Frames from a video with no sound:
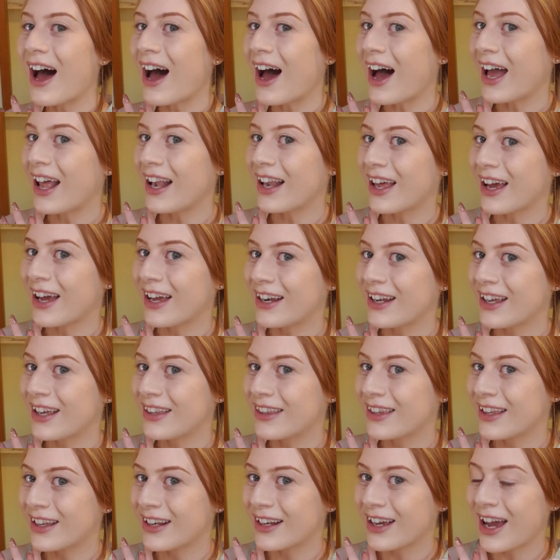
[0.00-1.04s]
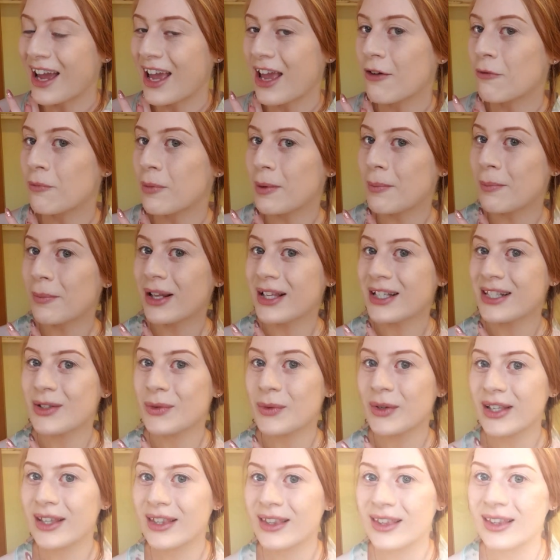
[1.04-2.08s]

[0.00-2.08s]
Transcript: eyeliner that I have been blessed with.